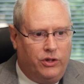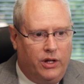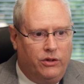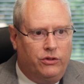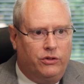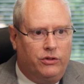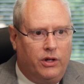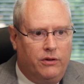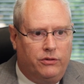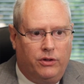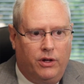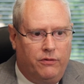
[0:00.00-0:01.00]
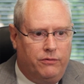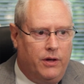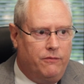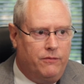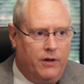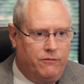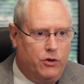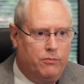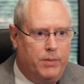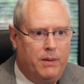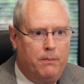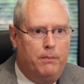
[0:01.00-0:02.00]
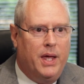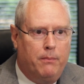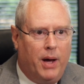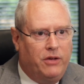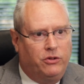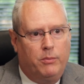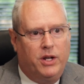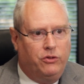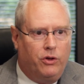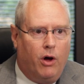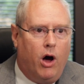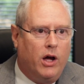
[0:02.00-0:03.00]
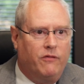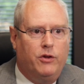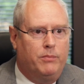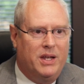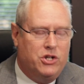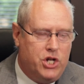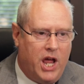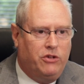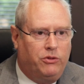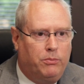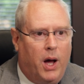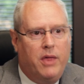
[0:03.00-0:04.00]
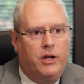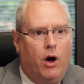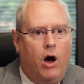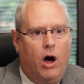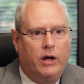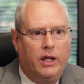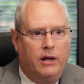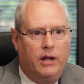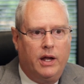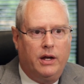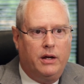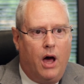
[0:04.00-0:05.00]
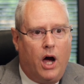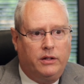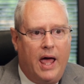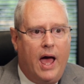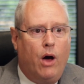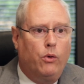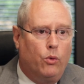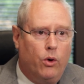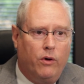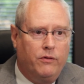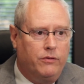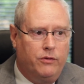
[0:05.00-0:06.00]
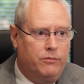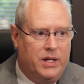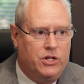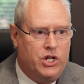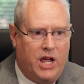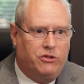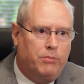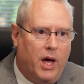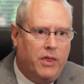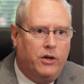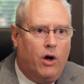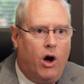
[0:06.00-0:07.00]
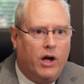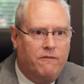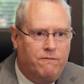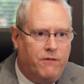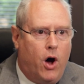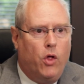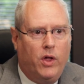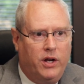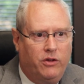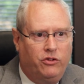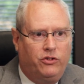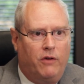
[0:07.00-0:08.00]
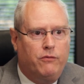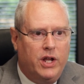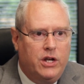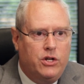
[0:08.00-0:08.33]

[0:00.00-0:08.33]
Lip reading: is if you've been bitten by somebody's dog, if you've been chased by the dog and knocked down, or you've been chased by the dog and fallen and suffered